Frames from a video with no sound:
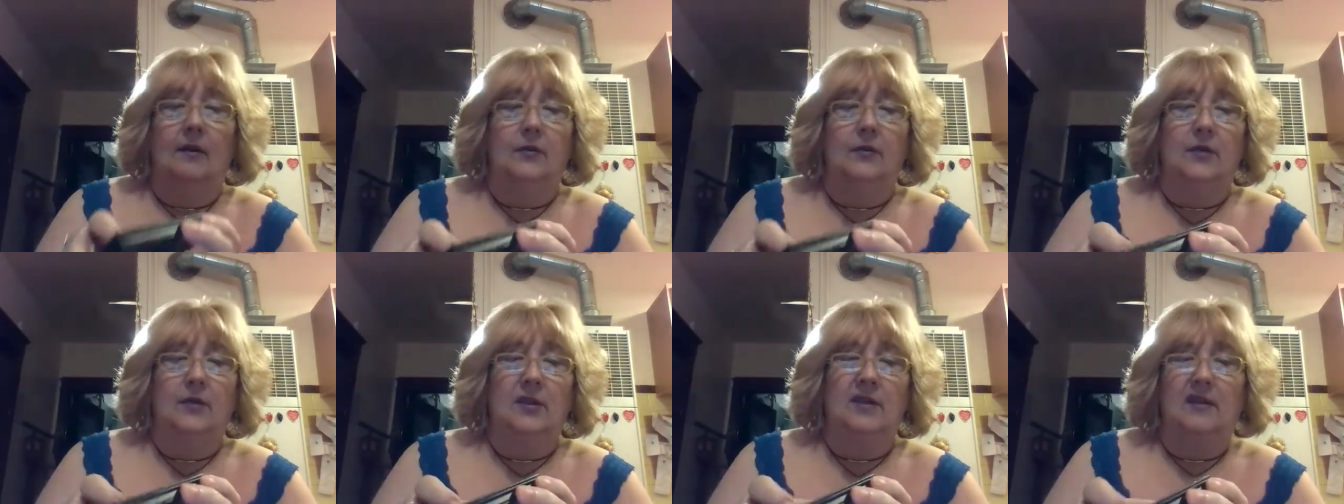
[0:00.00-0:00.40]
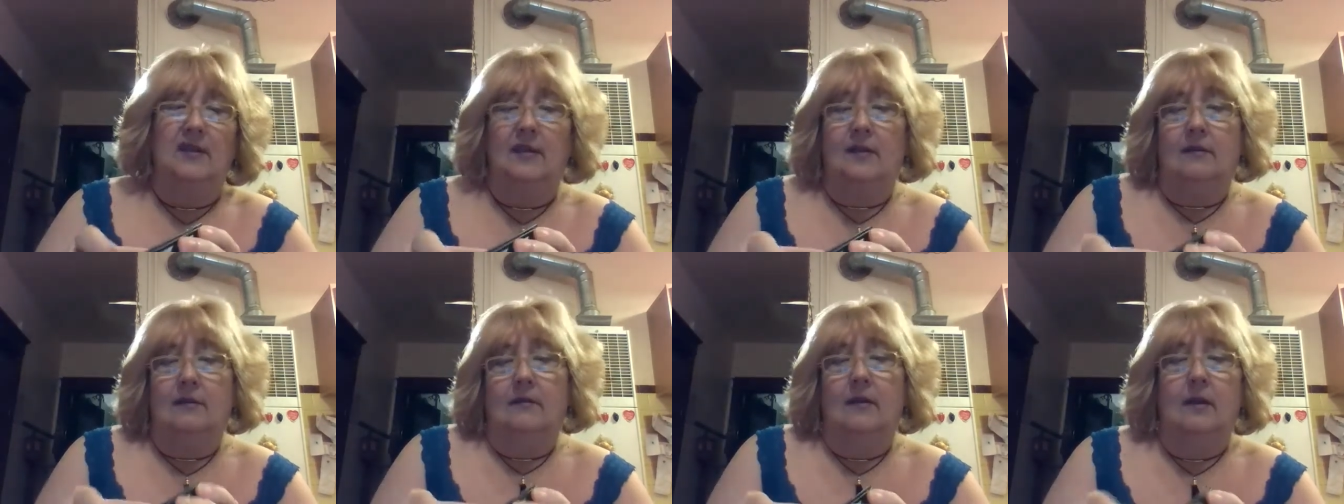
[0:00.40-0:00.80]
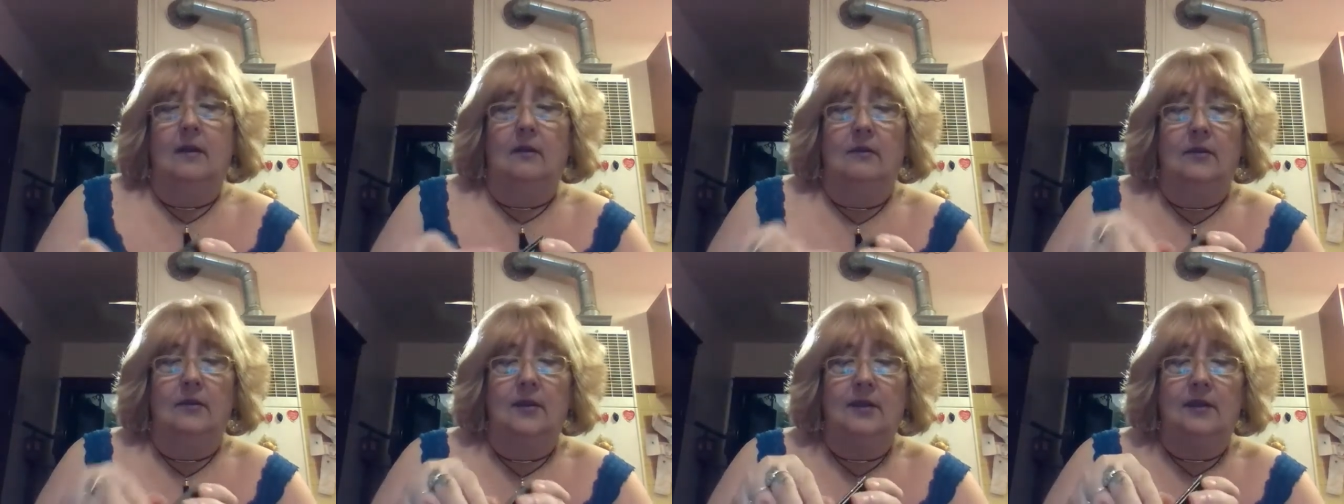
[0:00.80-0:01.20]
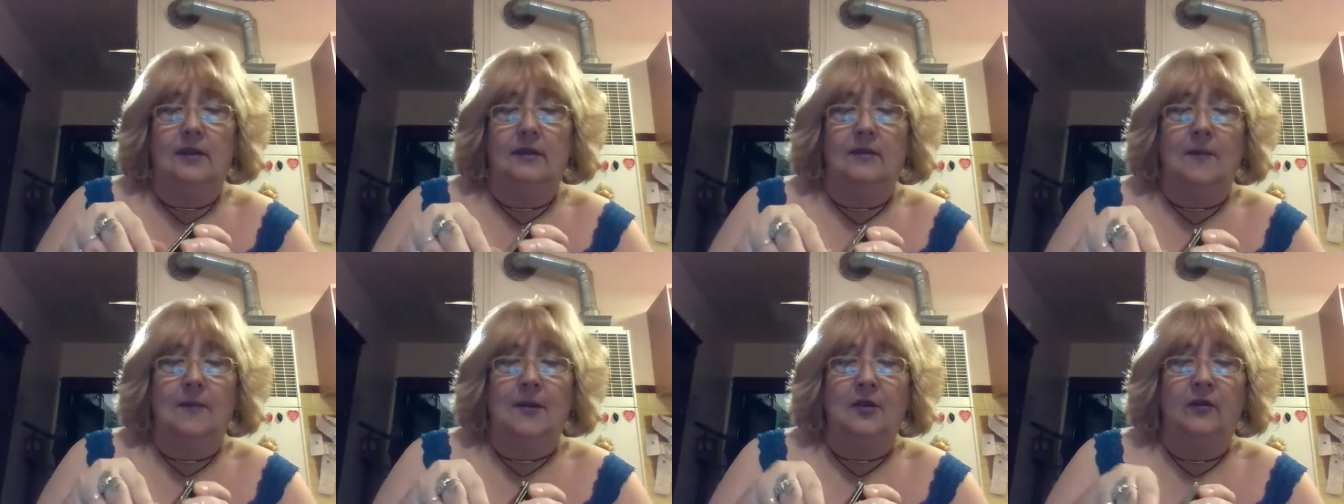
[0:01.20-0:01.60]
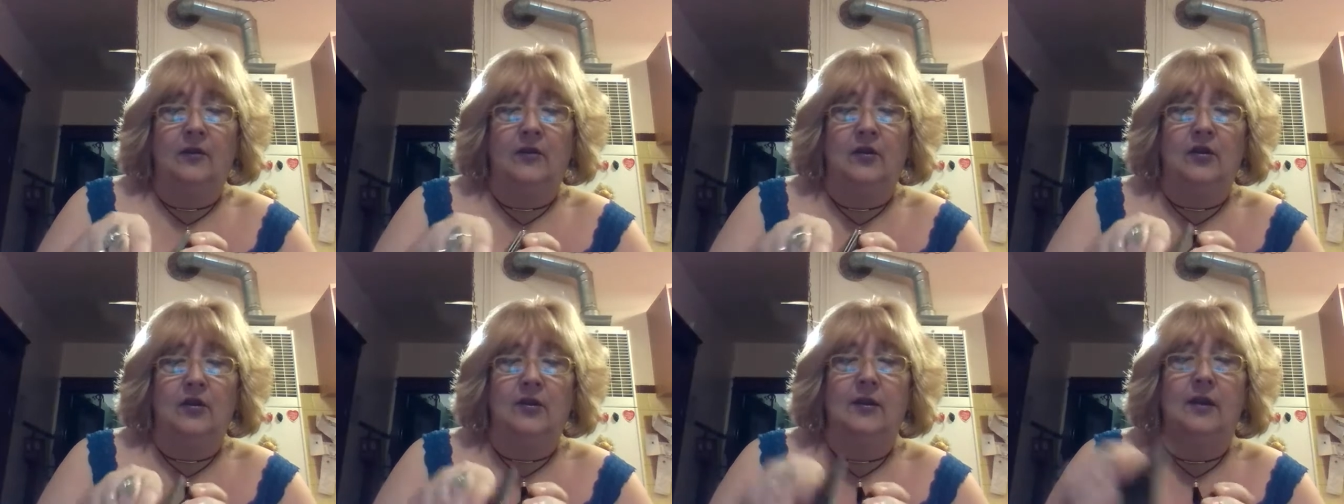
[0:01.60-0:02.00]
Just especially if
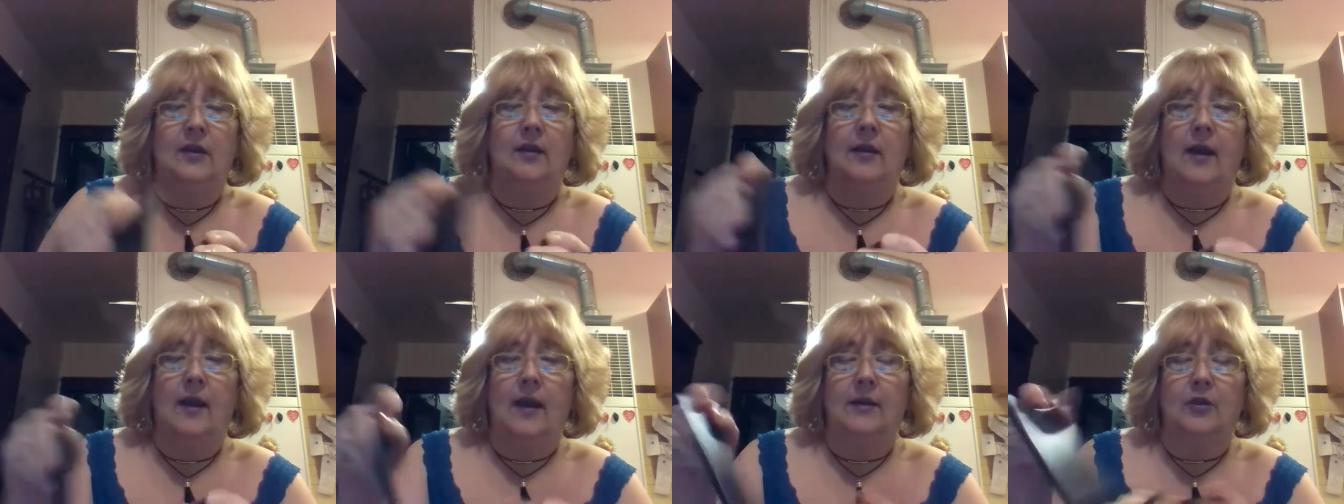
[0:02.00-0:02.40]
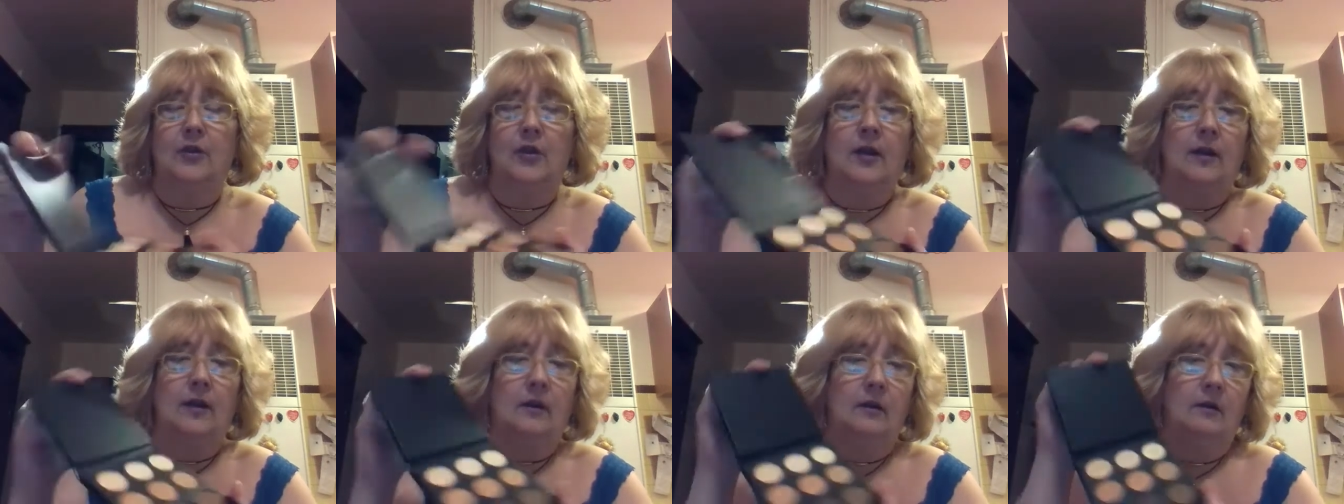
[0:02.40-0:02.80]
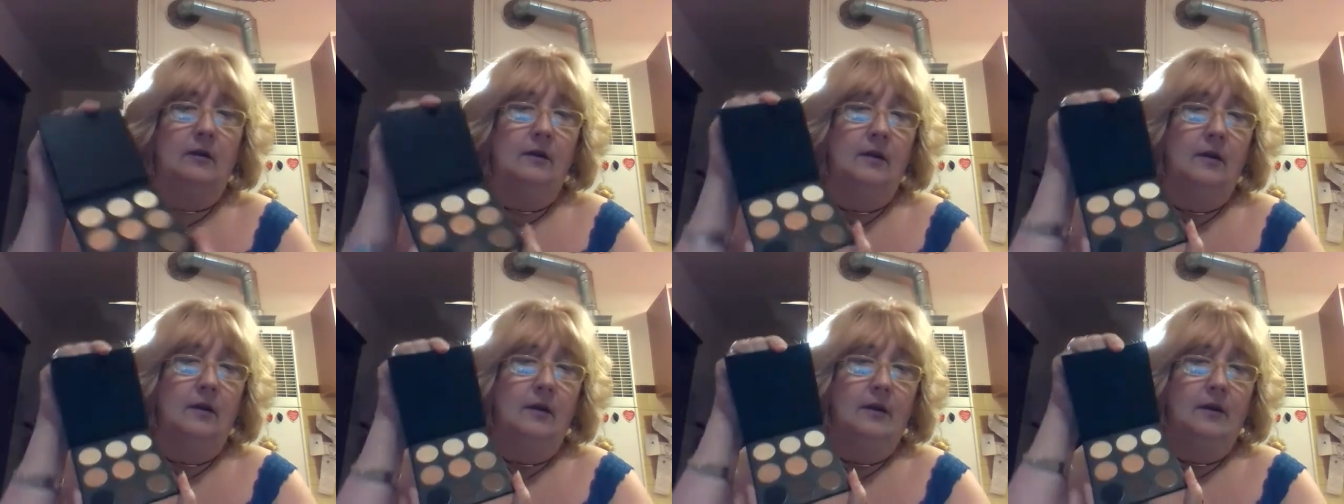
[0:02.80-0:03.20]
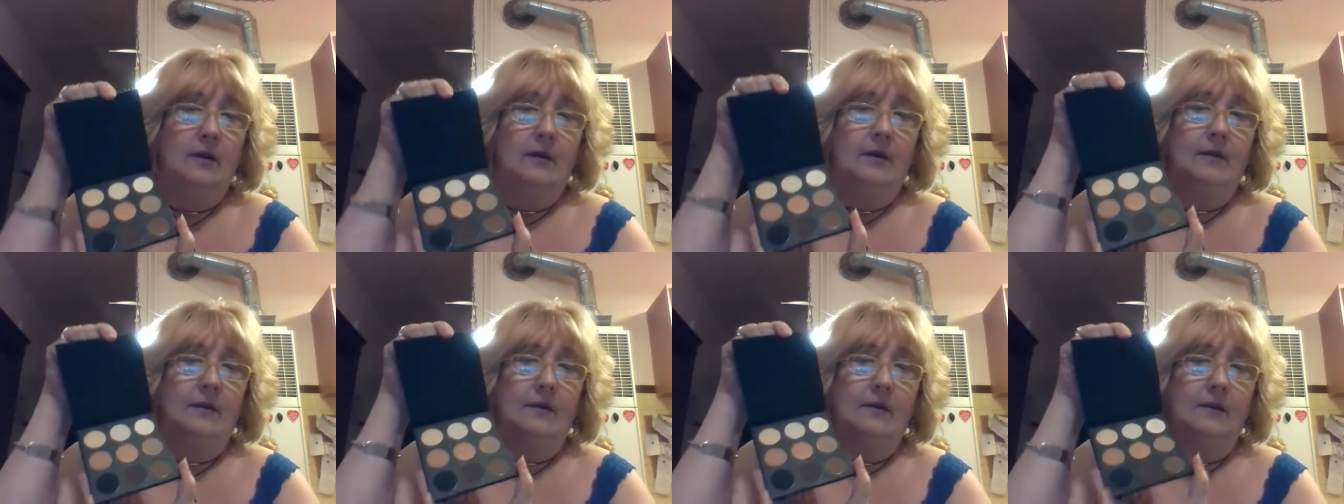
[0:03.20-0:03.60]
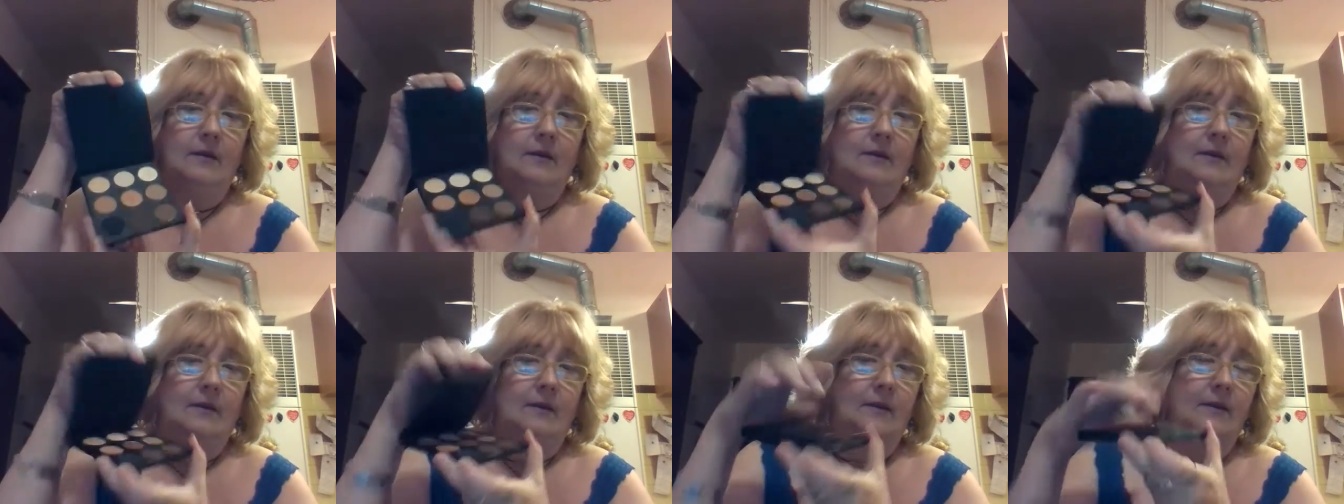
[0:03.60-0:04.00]
you just needed eyeshadow.
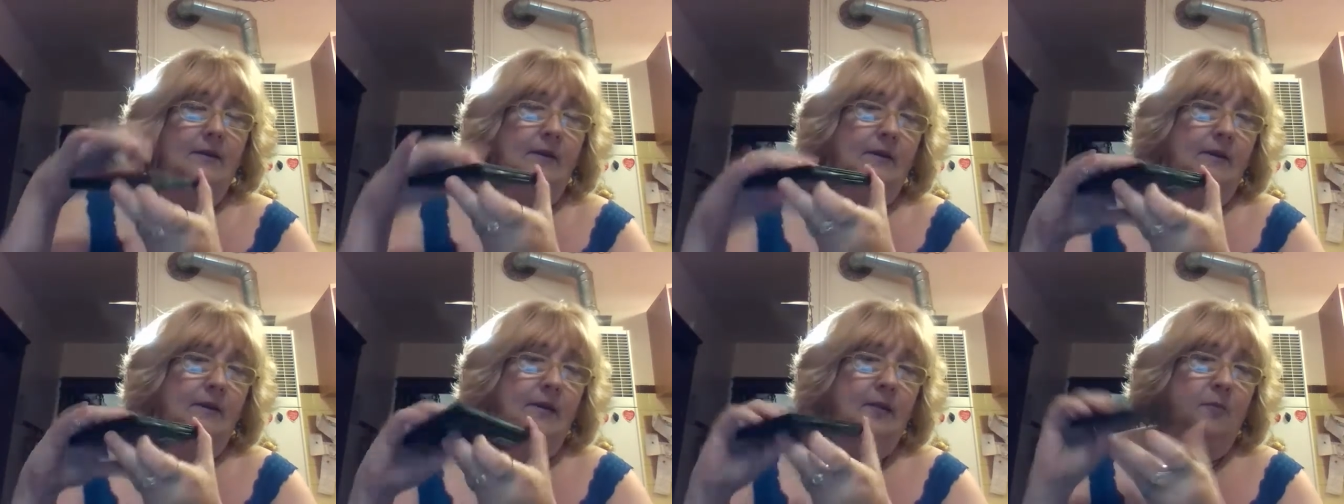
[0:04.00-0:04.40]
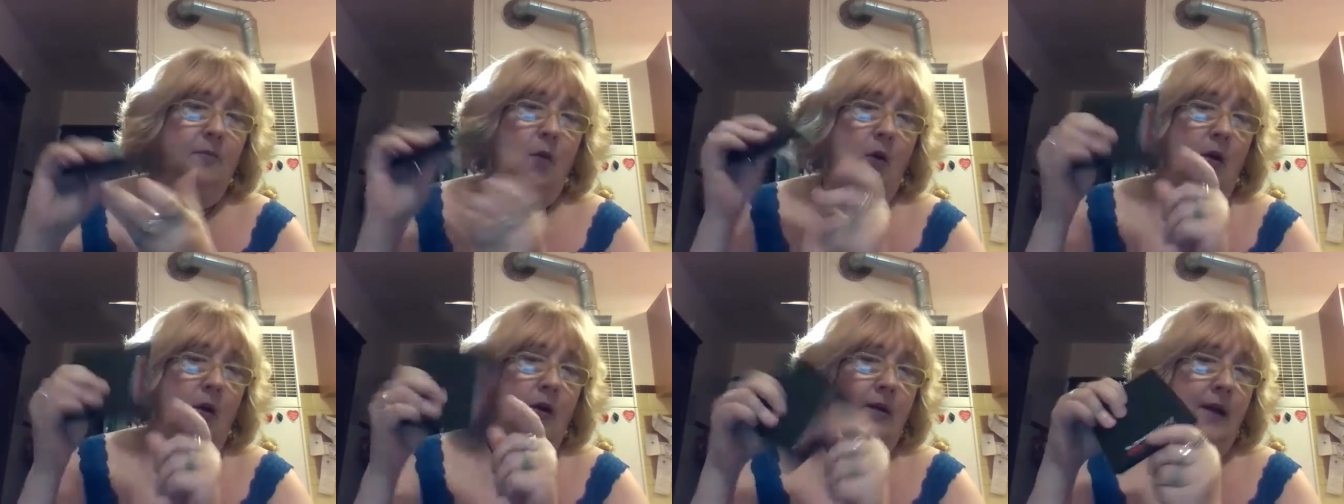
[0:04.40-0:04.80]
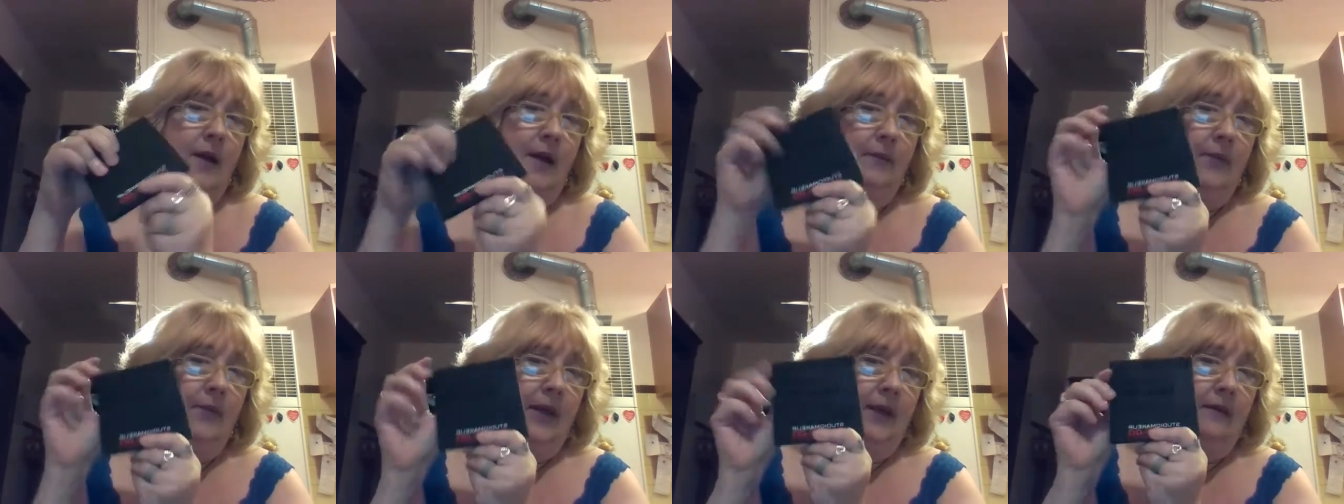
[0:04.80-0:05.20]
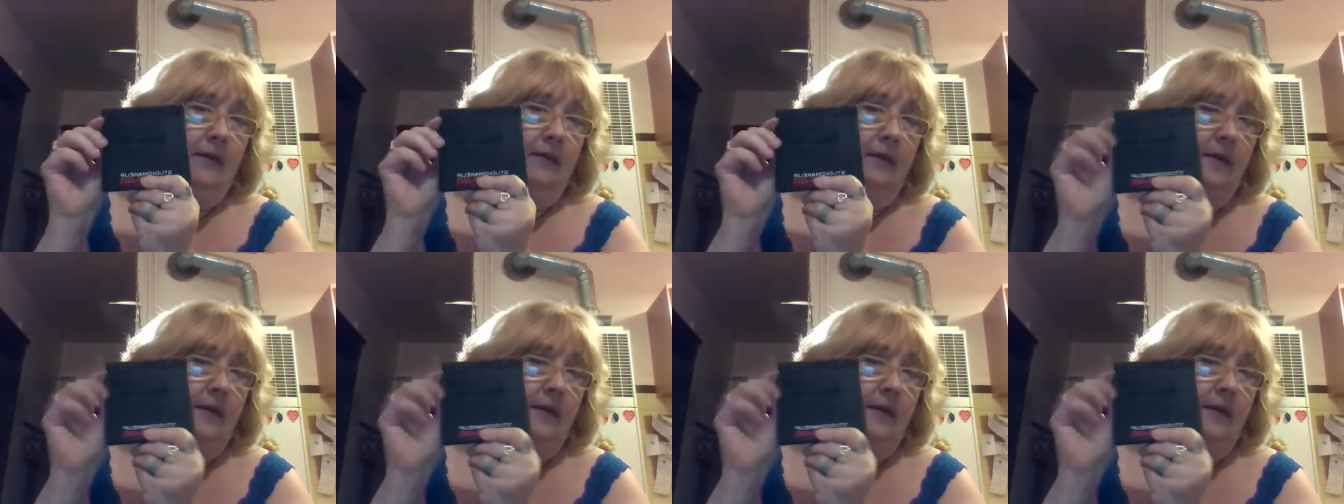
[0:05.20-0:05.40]
Small, compact.